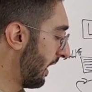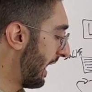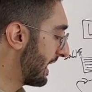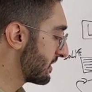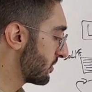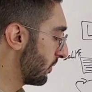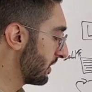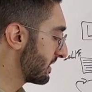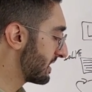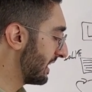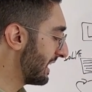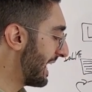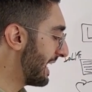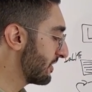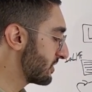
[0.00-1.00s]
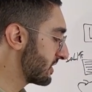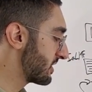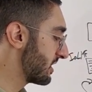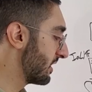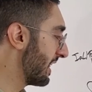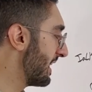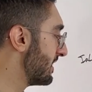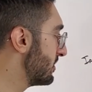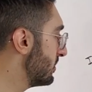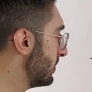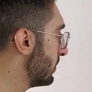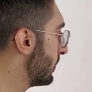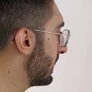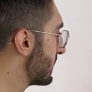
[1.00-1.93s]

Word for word: And so what this allows us to then do